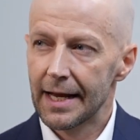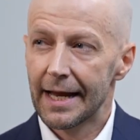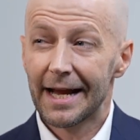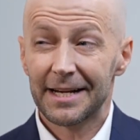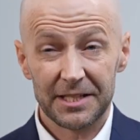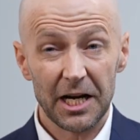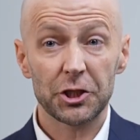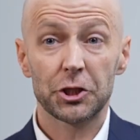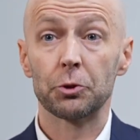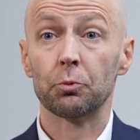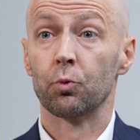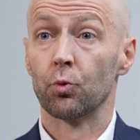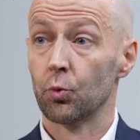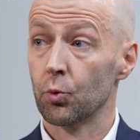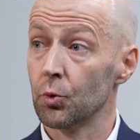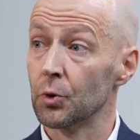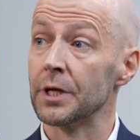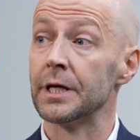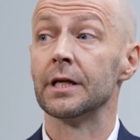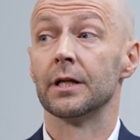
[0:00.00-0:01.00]
It's actually
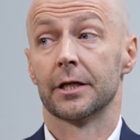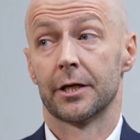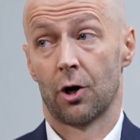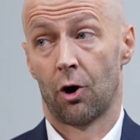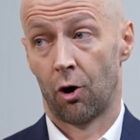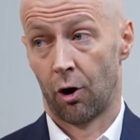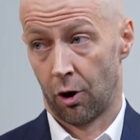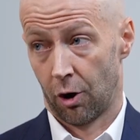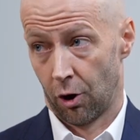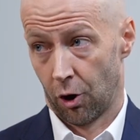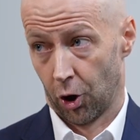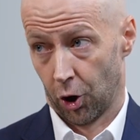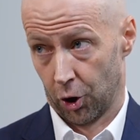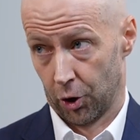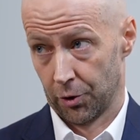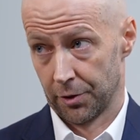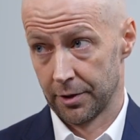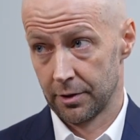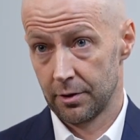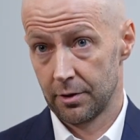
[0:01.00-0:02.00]
really
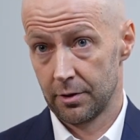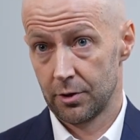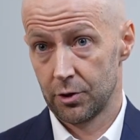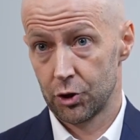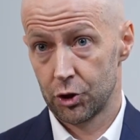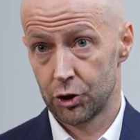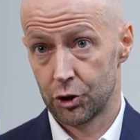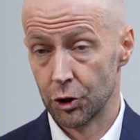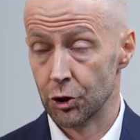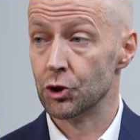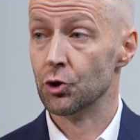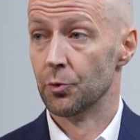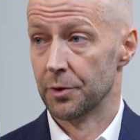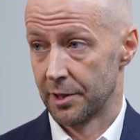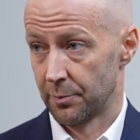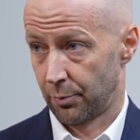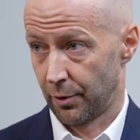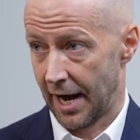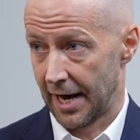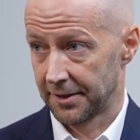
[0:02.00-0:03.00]
hard to do it
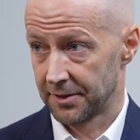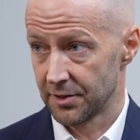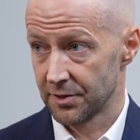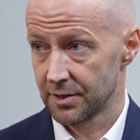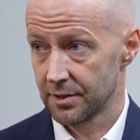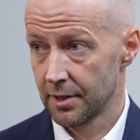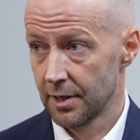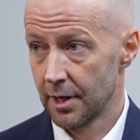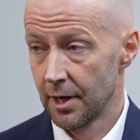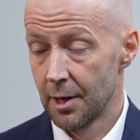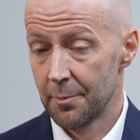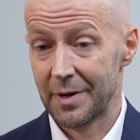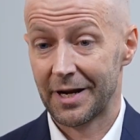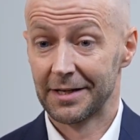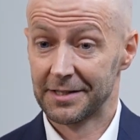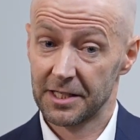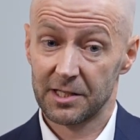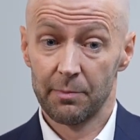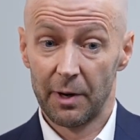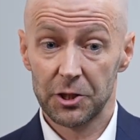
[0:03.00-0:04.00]
in practice,
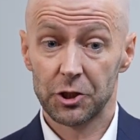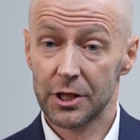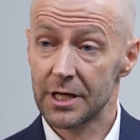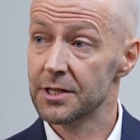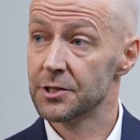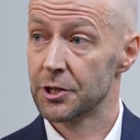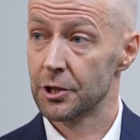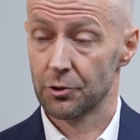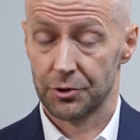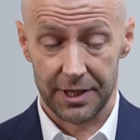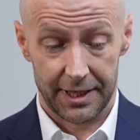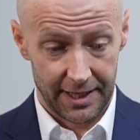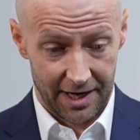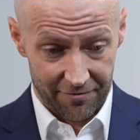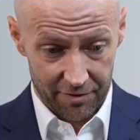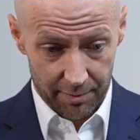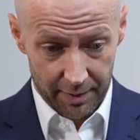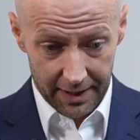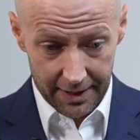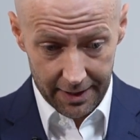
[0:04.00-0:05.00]
because it's much easier to get
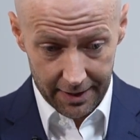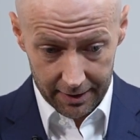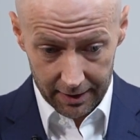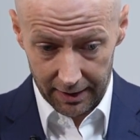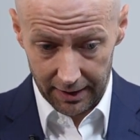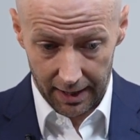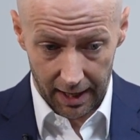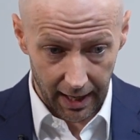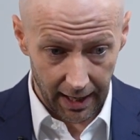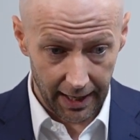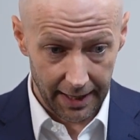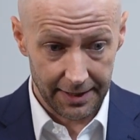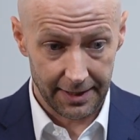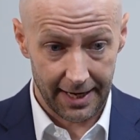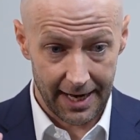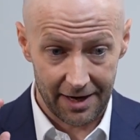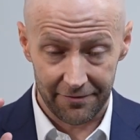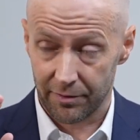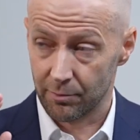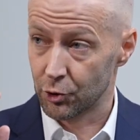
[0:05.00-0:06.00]
everybody in a line and
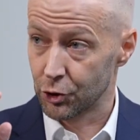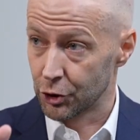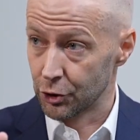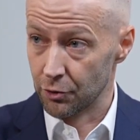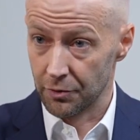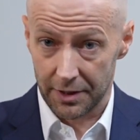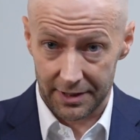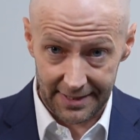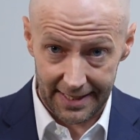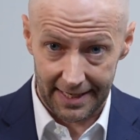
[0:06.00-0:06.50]
have them shoot, because